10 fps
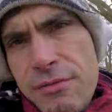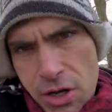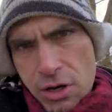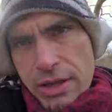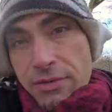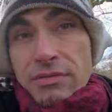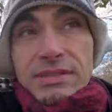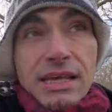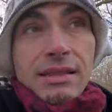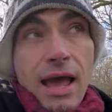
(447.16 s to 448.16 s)
vlog. If you haven't
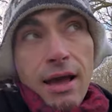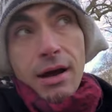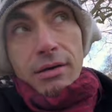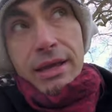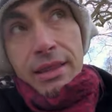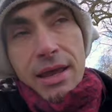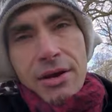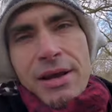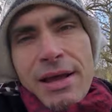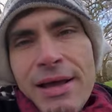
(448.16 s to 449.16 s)
seen that, I'll link it there.
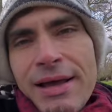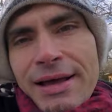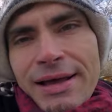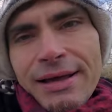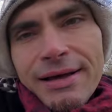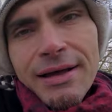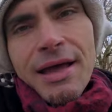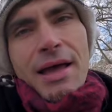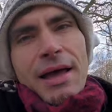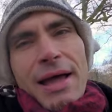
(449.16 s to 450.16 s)
Uh-huh.
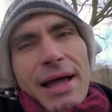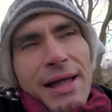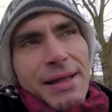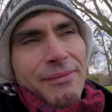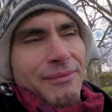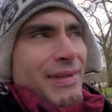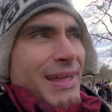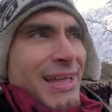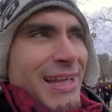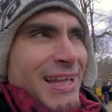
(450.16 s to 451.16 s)
um,
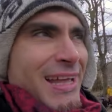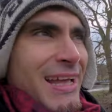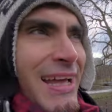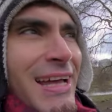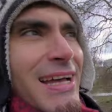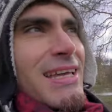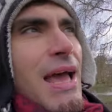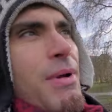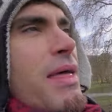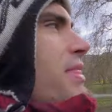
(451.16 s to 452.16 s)

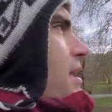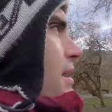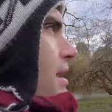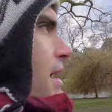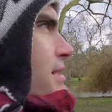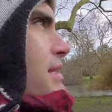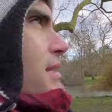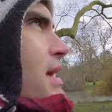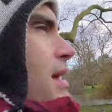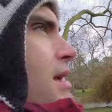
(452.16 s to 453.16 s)
yeah, but I think actually
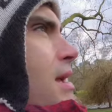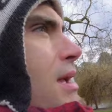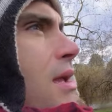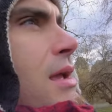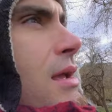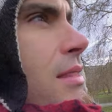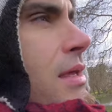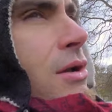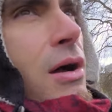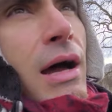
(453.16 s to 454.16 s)
they,
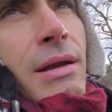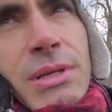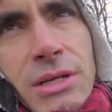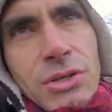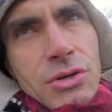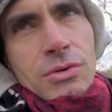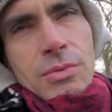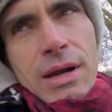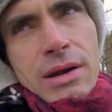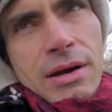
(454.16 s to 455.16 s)
they're not one hundred percent sure
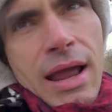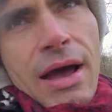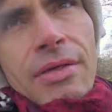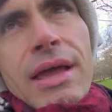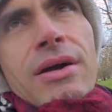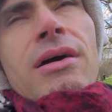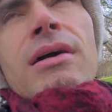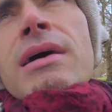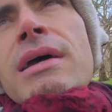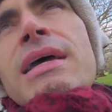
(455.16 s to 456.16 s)
where, how they got
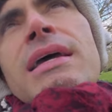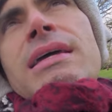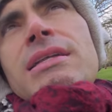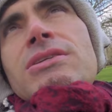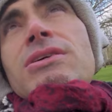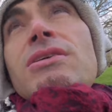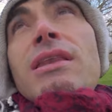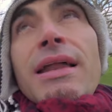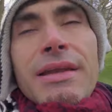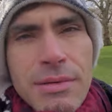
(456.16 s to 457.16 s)
into
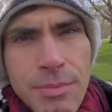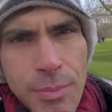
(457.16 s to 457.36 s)
London.